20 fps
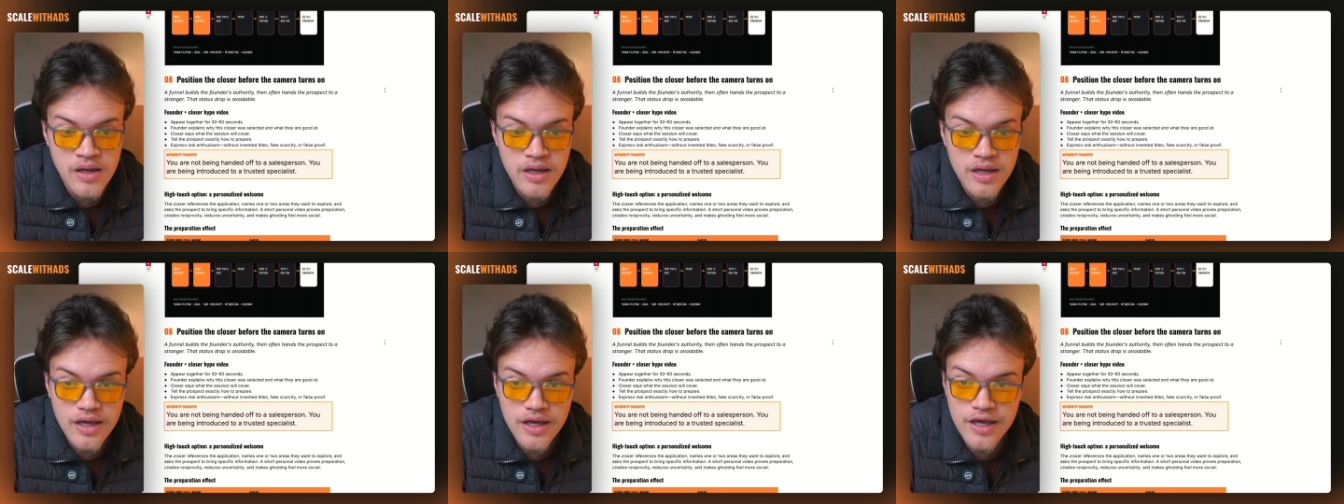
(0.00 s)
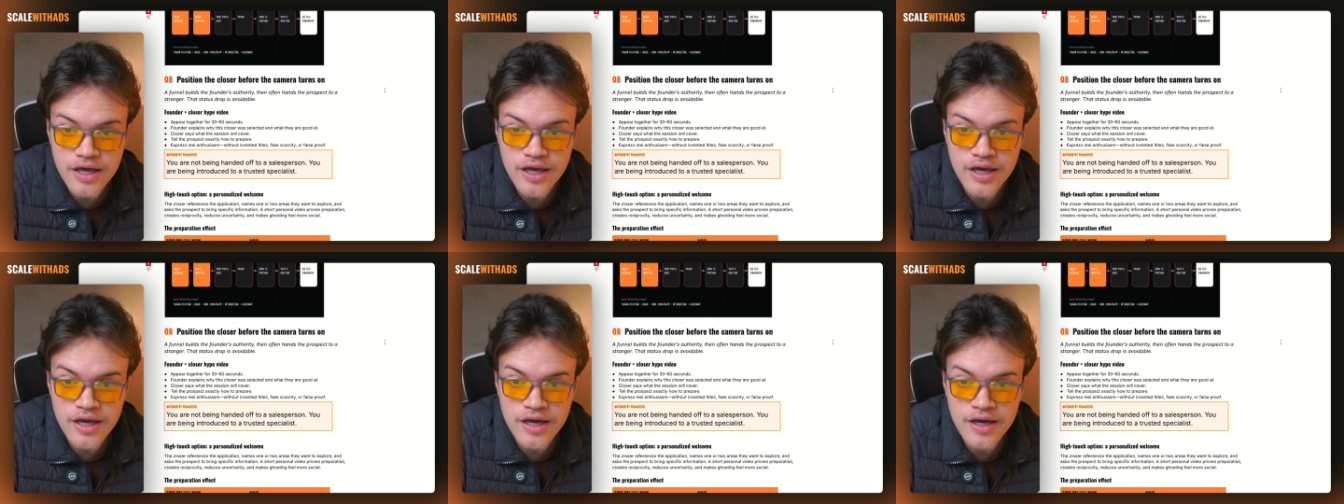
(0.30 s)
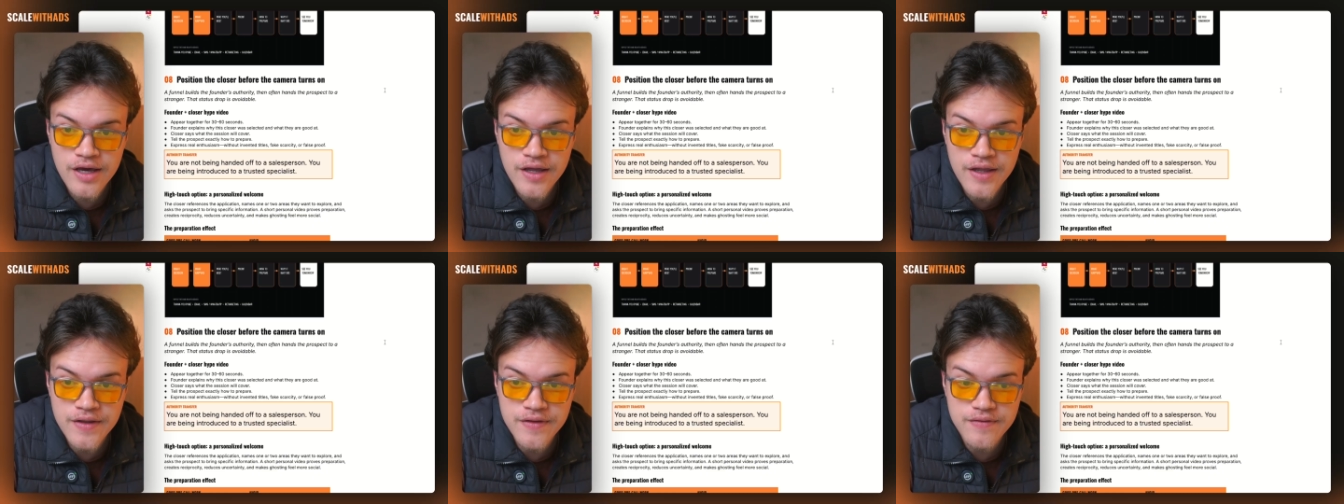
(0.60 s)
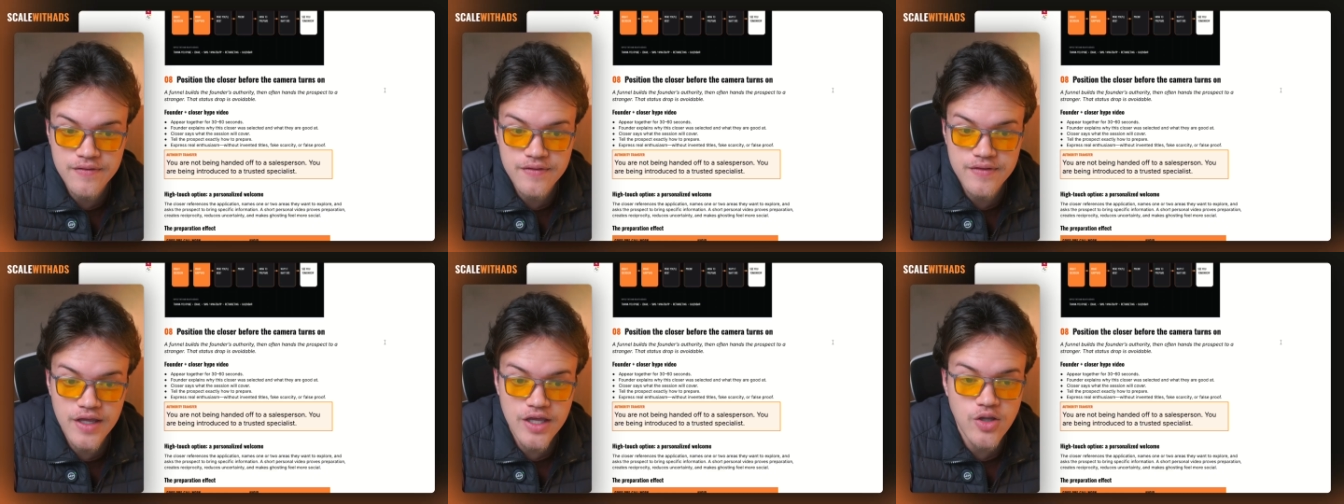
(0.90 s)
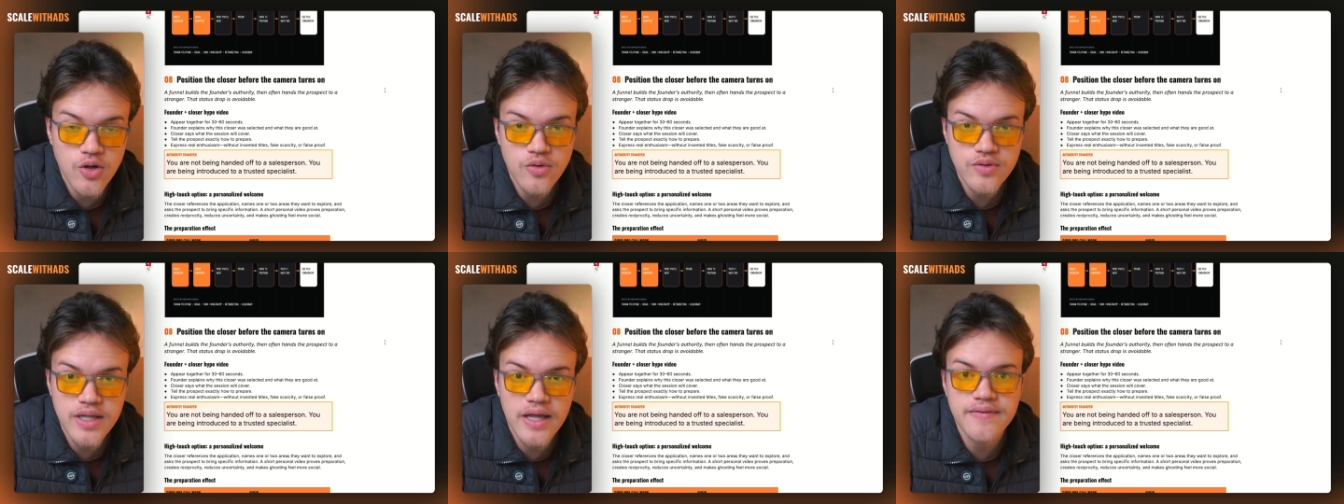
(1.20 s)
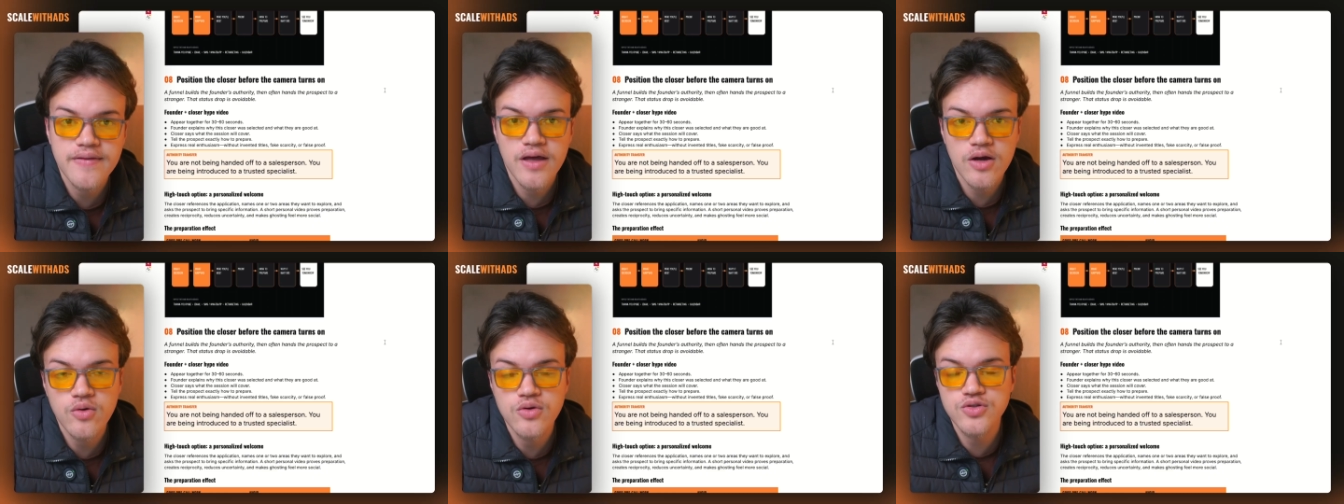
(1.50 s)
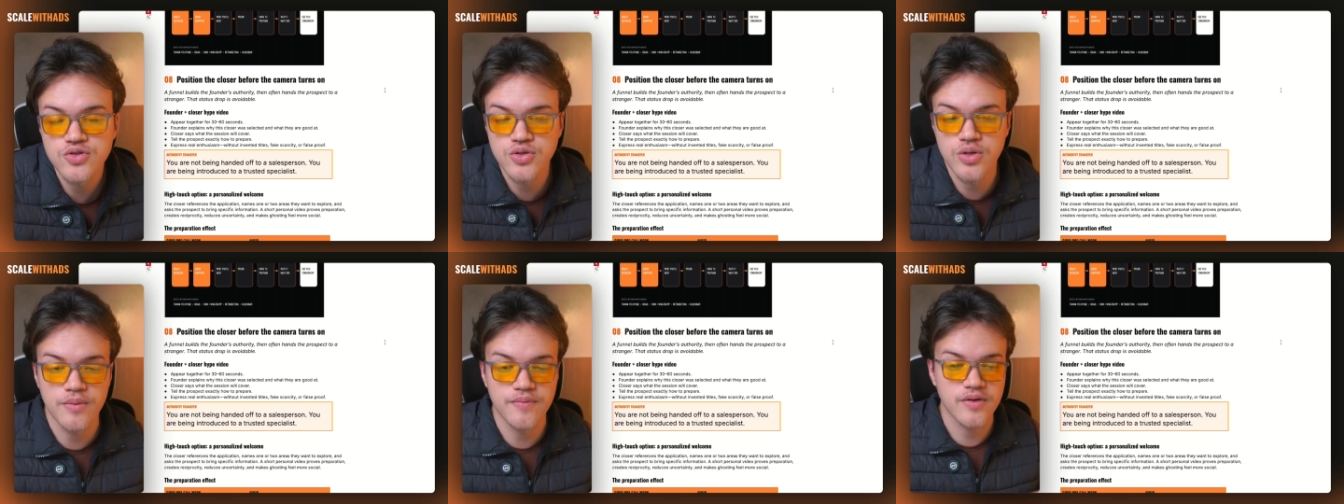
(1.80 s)
and they know that they are going
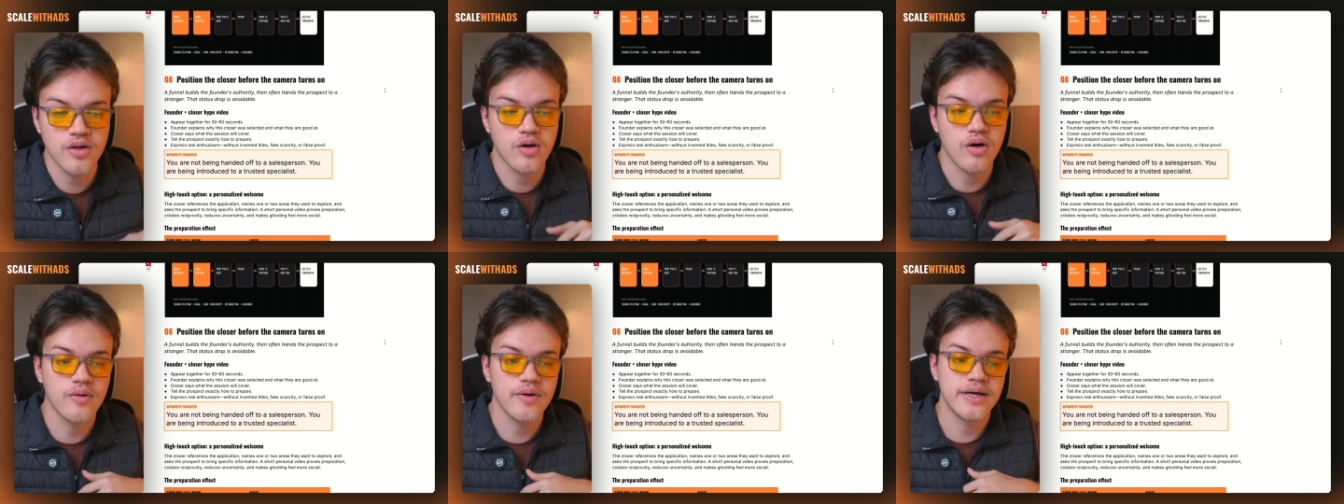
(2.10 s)
to show up at the call